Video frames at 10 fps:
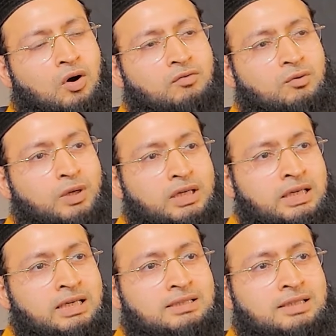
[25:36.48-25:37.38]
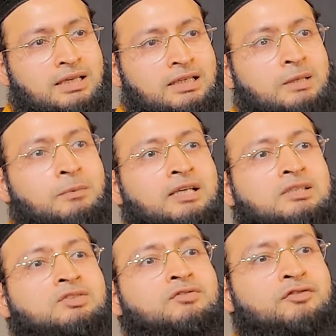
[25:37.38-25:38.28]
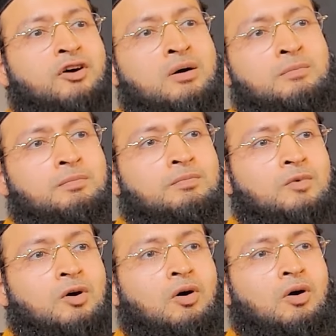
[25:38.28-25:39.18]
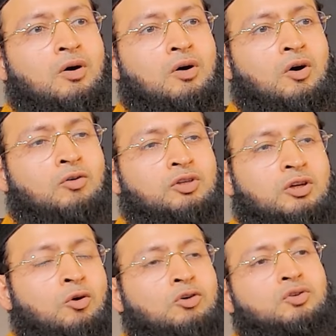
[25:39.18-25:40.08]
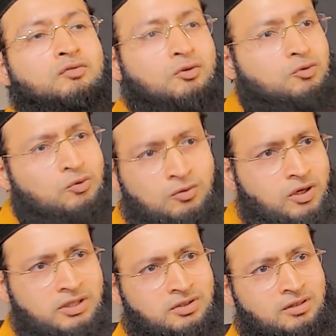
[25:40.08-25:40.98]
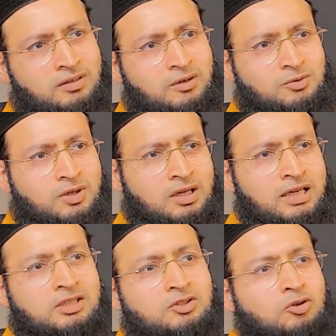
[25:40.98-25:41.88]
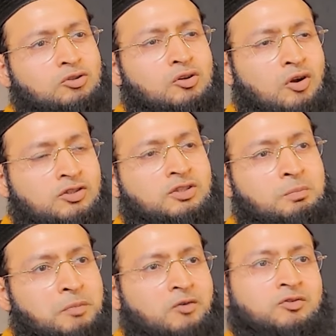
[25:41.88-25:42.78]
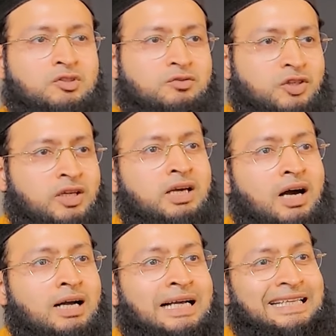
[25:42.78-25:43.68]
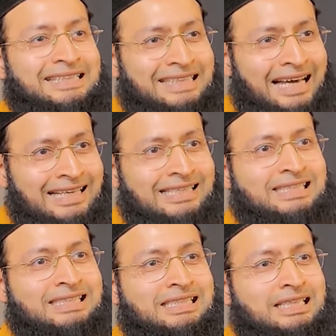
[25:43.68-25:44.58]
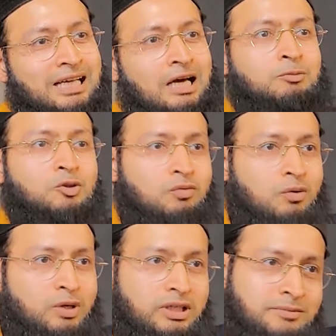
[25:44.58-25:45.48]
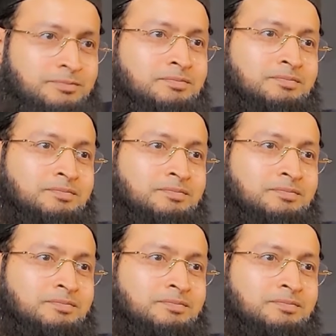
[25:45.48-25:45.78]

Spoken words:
of a wali is that he remains firm on the laws of Rasulullah sallallahu alaihi wasallam. He does not cross the boundaries of sharia. That is the karamat of a wali.